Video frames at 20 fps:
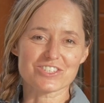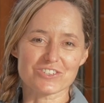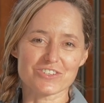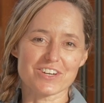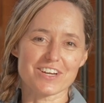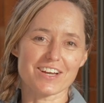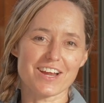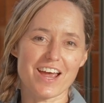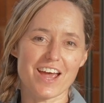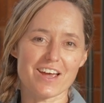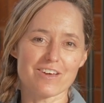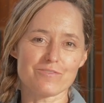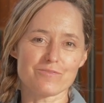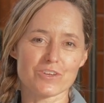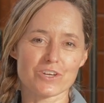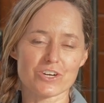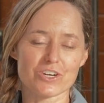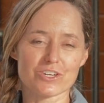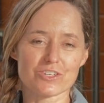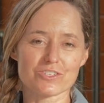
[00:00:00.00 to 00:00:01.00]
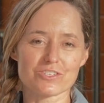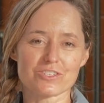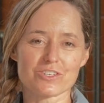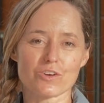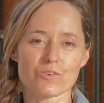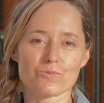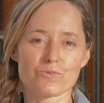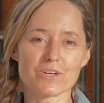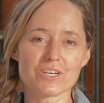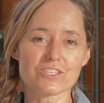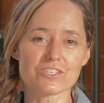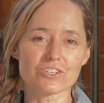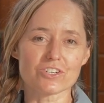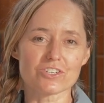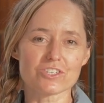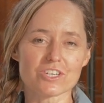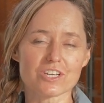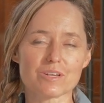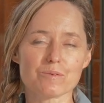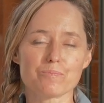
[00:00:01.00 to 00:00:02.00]
3.5 years
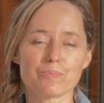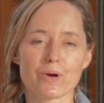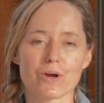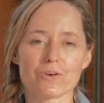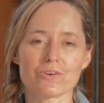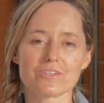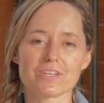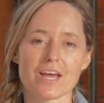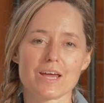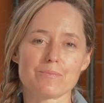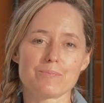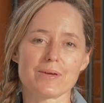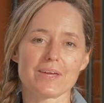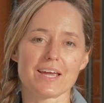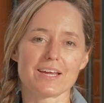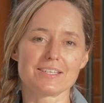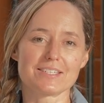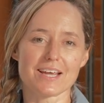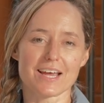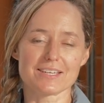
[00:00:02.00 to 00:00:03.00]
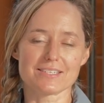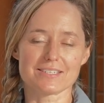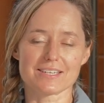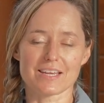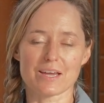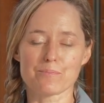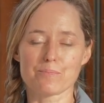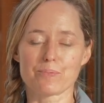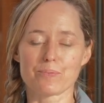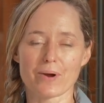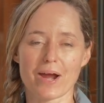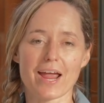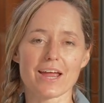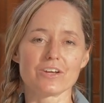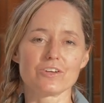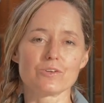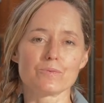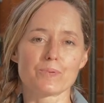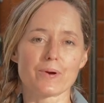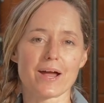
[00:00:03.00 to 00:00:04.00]
researching, prototyping, and testing a
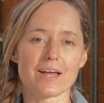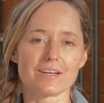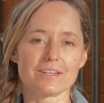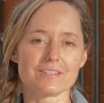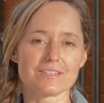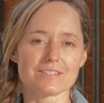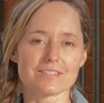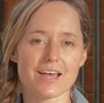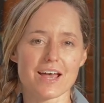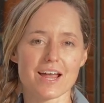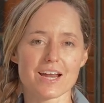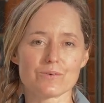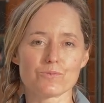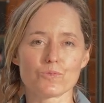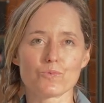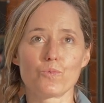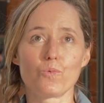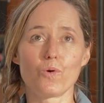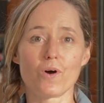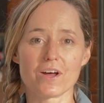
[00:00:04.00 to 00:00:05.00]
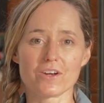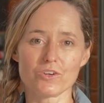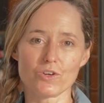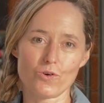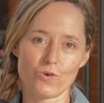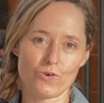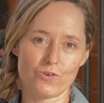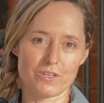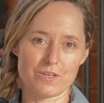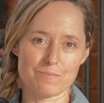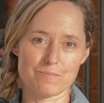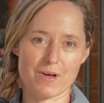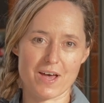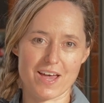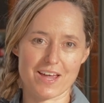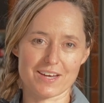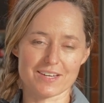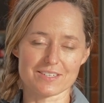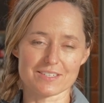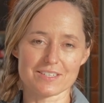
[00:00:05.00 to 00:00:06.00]
brand new bridle design with one goal in
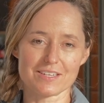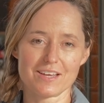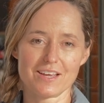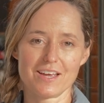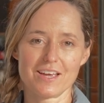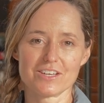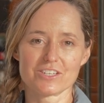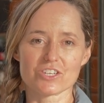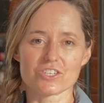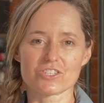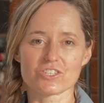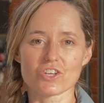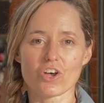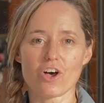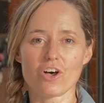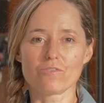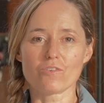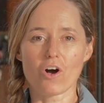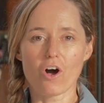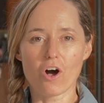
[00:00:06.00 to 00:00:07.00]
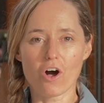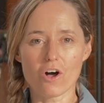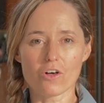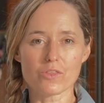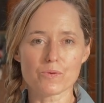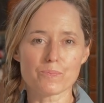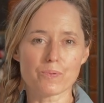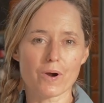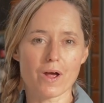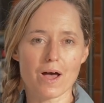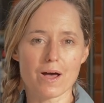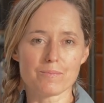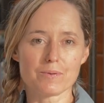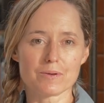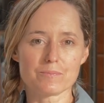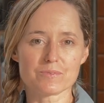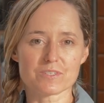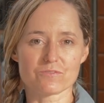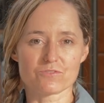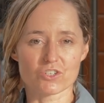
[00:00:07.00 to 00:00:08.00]
mind: to solve all the
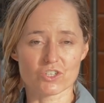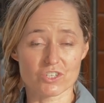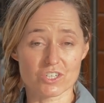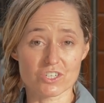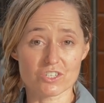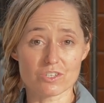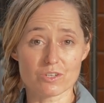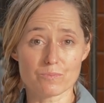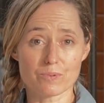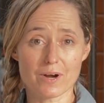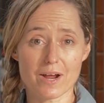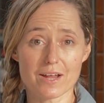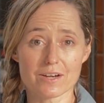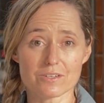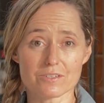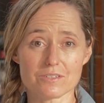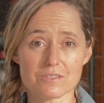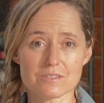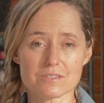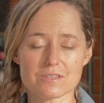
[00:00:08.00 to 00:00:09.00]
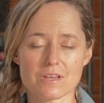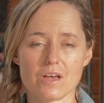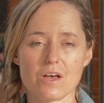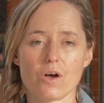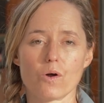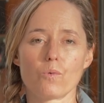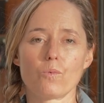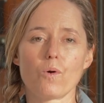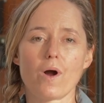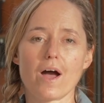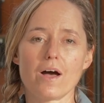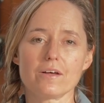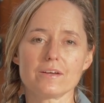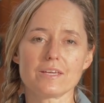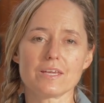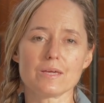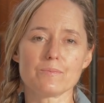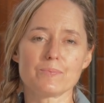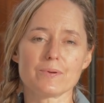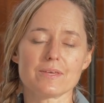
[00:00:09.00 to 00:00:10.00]
problems of traditional bridles while
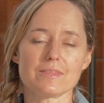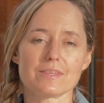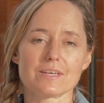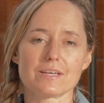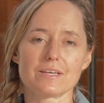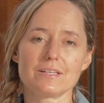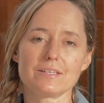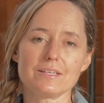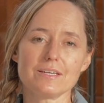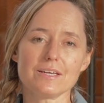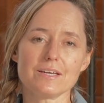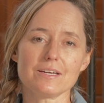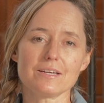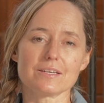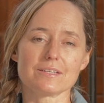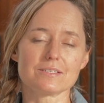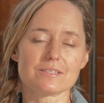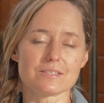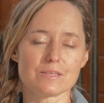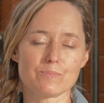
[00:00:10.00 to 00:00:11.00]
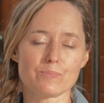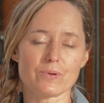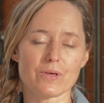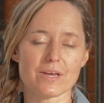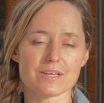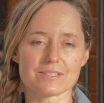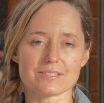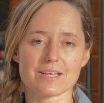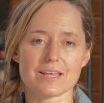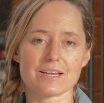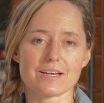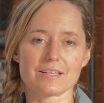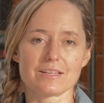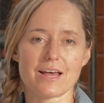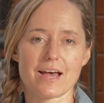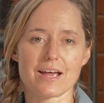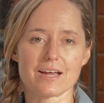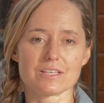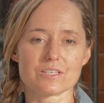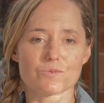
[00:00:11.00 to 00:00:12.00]
keeping the clean and simple aesthetic
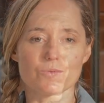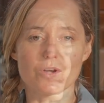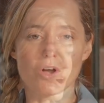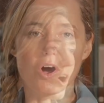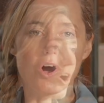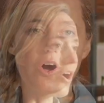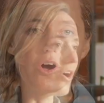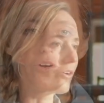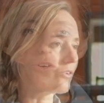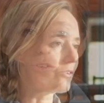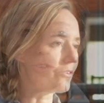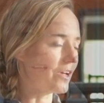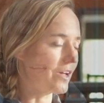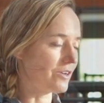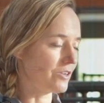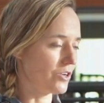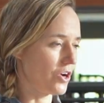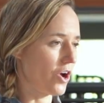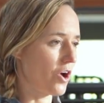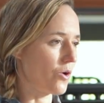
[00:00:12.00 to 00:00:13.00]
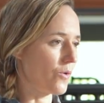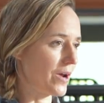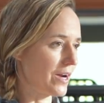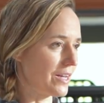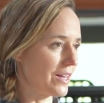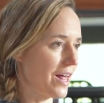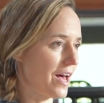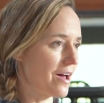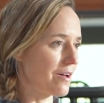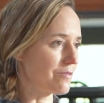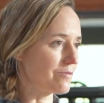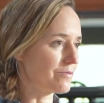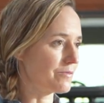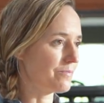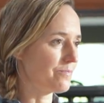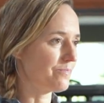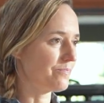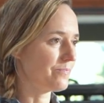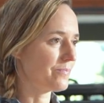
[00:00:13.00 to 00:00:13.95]
lines we all know and love.